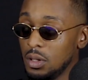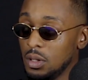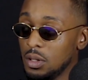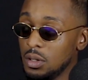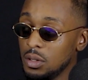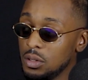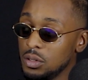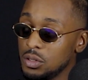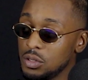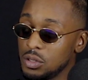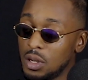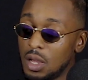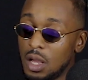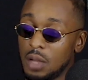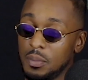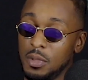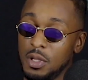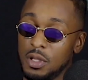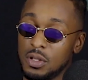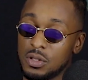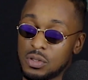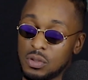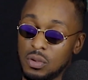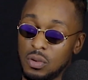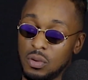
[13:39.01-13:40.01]
Do you know what I
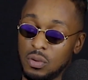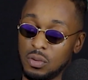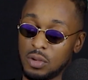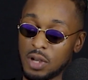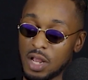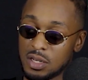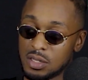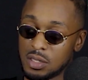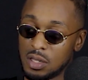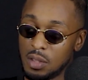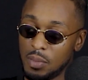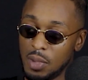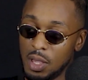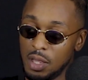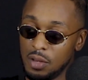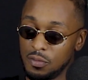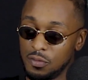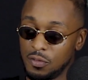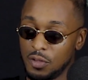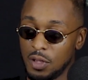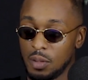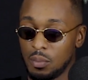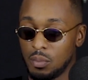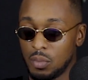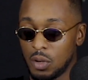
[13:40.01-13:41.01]
mean? So that's the main
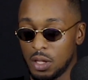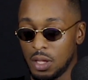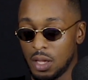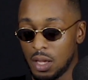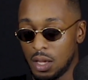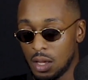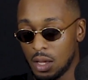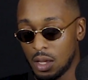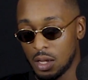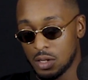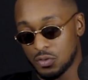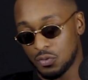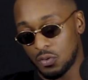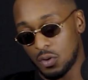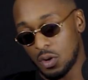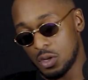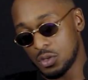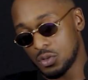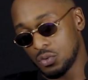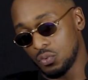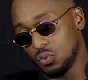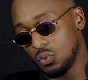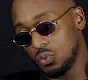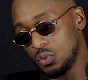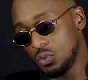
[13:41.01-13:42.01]
thing. But yeah, as far
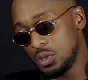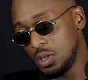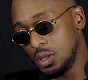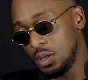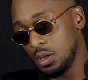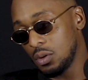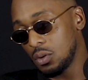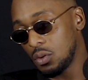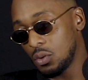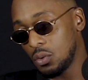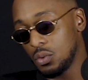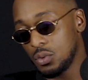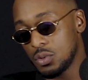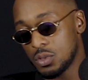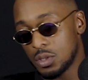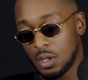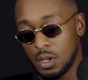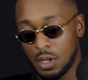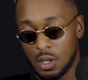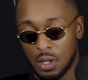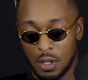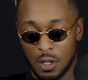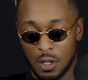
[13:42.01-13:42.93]
as the routine goes,